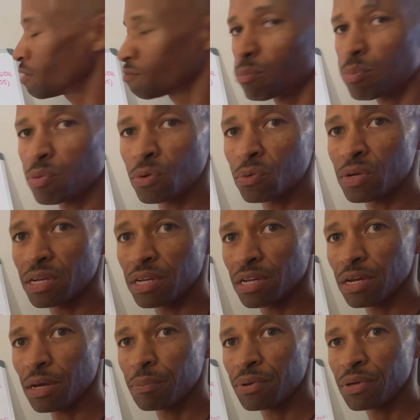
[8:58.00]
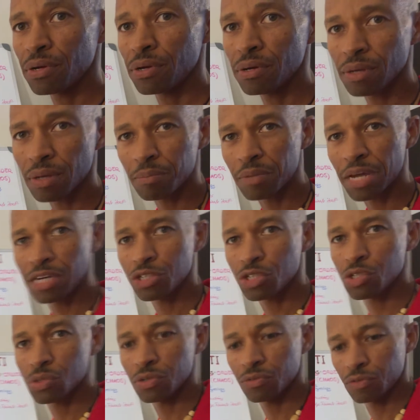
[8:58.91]
I've broken it up here. I'm not
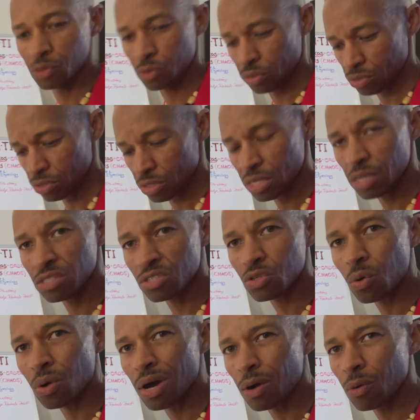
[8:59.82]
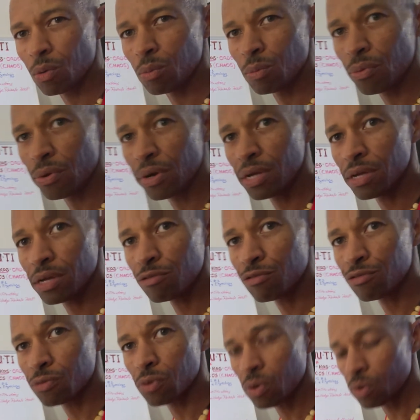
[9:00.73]
sure if you can see it, so I will bring it
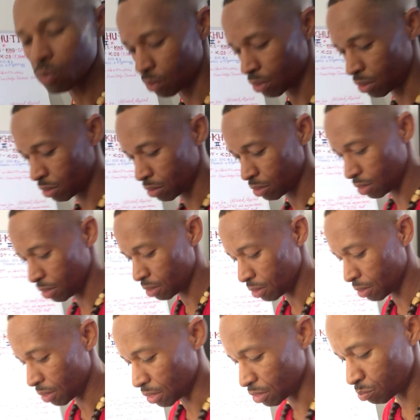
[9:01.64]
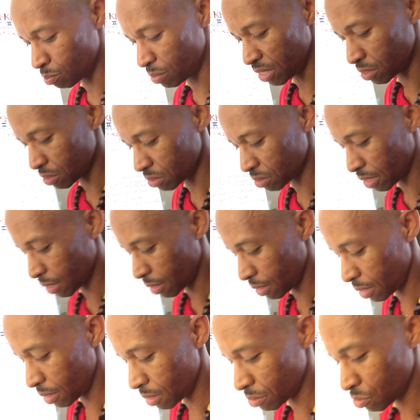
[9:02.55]
forward as best as I
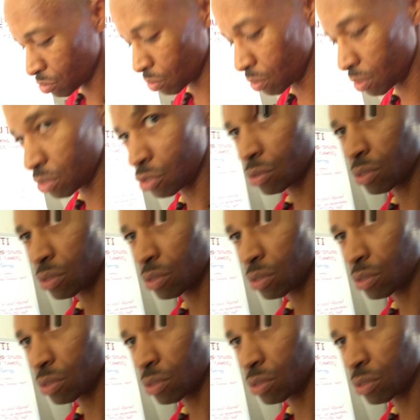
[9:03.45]
can so that